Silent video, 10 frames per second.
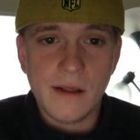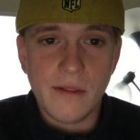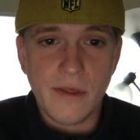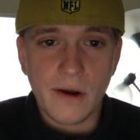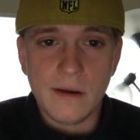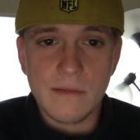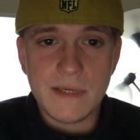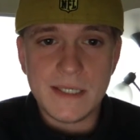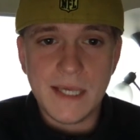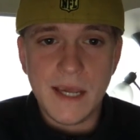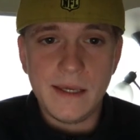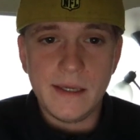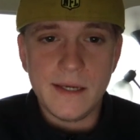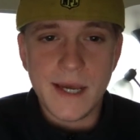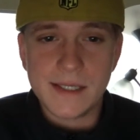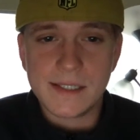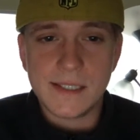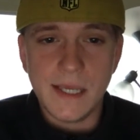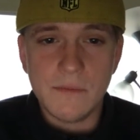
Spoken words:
they're going to be taking SCM